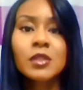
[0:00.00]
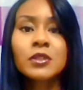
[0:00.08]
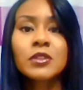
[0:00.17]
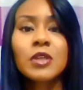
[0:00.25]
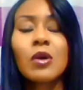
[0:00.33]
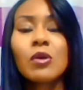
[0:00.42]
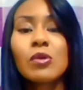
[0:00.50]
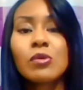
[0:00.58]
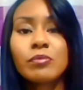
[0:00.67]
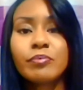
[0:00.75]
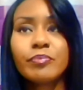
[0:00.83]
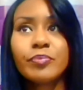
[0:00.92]

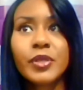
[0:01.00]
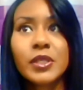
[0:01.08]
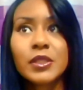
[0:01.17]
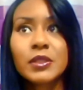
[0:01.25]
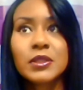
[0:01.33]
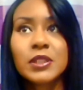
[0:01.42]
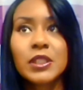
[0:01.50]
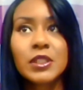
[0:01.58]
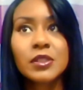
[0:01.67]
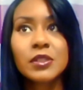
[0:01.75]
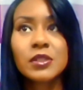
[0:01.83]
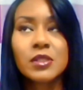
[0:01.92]
So, because 10
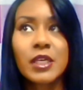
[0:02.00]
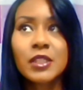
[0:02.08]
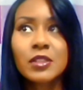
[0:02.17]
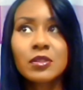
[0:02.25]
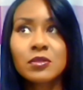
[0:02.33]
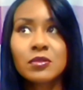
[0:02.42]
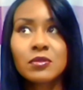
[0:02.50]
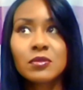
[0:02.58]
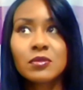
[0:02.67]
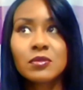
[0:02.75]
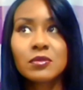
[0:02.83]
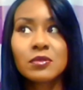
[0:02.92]
years is like
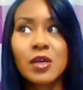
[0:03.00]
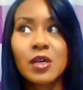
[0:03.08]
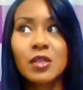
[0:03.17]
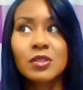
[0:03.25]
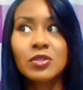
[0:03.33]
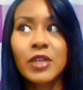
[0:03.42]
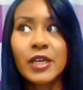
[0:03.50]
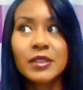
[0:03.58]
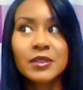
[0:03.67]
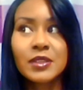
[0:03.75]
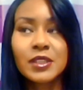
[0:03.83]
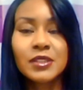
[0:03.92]

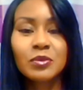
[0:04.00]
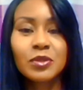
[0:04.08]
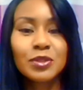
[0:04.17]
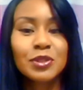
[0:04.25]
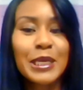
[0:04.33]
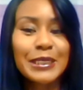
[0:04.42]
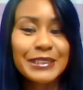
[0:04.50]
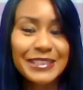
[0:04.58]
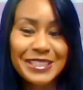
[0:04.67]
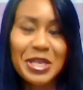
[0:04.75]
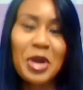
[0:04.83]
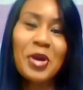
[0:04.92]
2006, and we're in
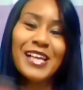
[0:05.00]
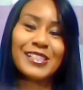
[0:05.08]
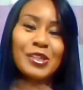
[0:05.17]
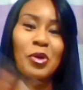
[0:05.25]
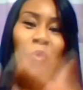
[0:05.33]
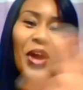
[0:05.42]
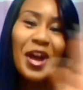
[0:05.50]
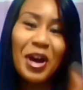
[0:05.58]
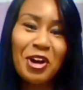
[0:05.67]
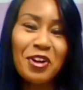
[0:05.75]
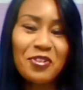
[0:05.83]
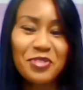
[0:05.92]
2016. Okay, so
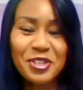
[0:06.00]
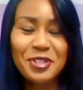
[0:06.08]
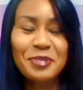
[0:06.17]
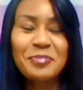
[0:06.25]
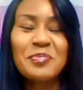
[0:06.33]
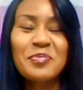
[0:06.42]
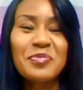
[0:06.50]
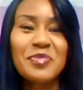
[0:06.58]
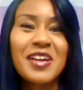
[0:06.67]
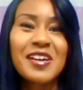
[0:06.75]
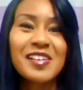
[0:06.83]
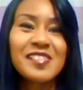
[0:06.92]
well over
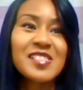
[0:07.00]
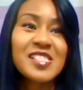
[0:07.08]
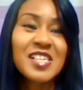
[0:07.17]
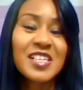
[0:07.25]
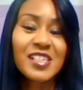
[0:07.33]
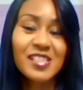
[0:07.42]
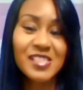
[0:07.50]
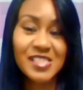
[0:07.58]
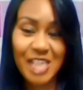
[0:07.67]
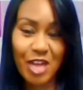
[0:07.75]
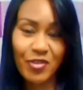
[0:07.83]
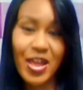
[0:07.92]
10 years
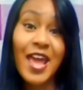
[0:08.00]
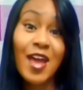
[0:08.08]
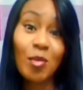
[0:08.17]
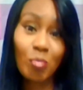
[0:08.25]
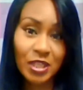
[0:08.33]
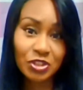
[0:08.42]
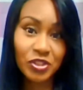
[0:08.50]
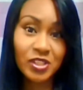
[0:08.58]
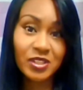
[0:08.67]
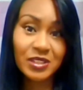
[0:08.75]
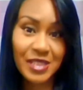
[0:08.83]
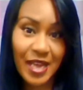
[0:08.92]
since I've had my
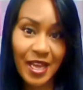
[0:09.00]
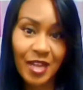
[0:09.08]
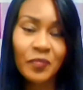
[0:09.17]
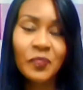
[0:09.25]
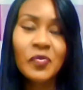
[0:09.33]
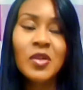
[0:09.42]
drill today.